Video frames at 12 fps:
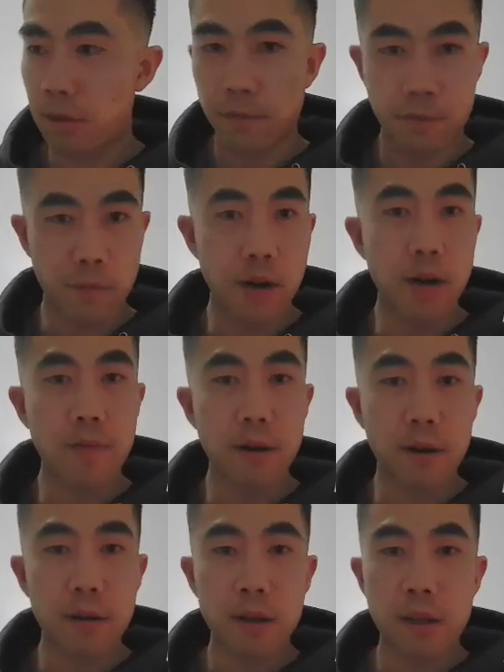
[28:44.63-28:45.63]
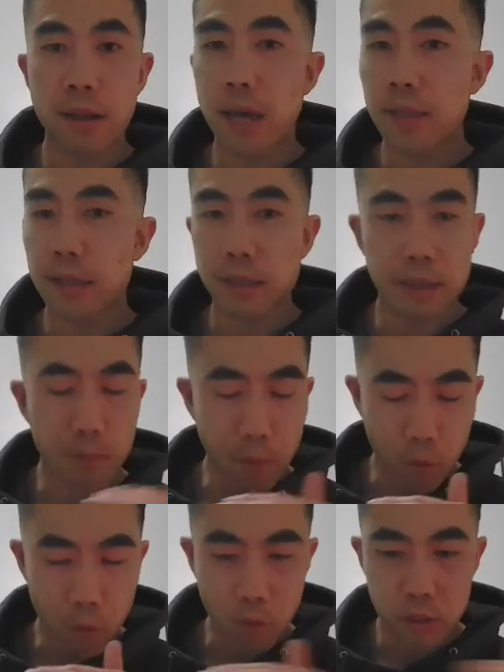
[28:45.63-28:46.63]
forever, that's just some
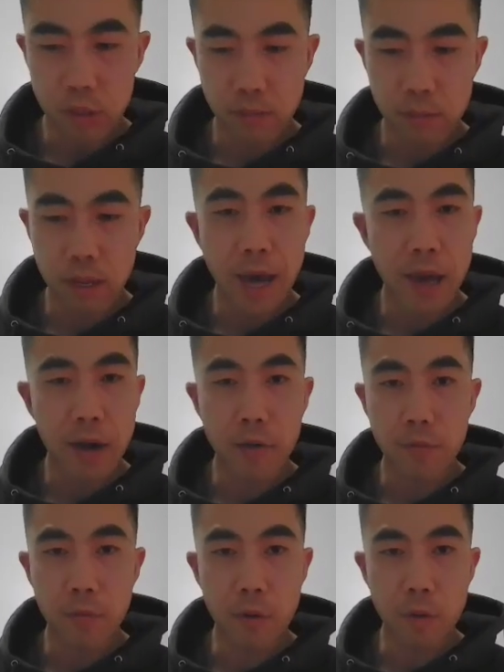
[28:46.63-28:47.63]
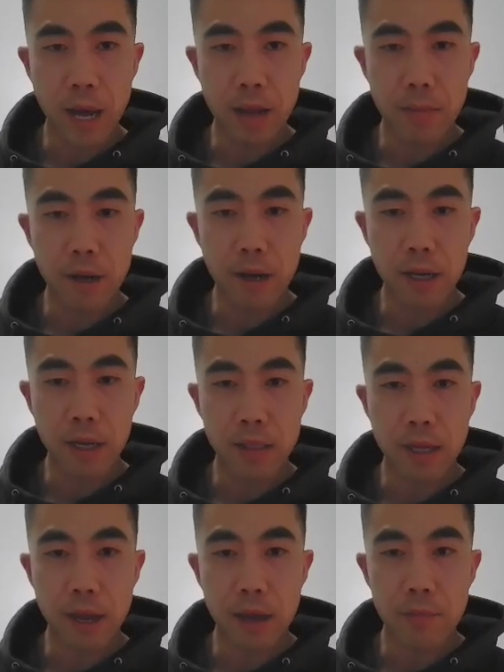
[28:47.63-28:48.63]
awesome layer of organic marketing
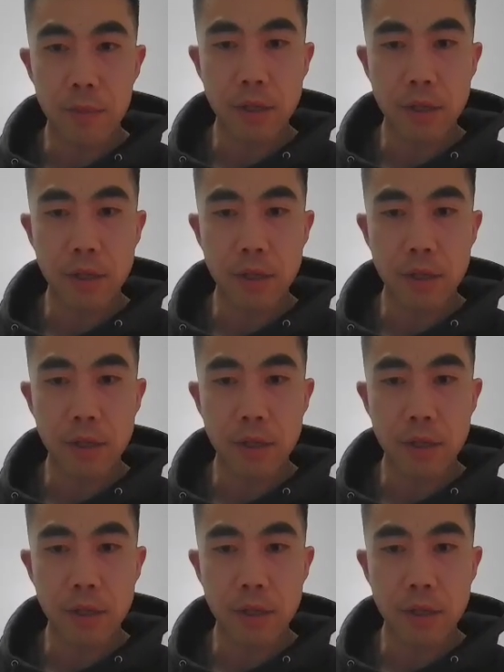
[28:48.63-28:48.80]
to have,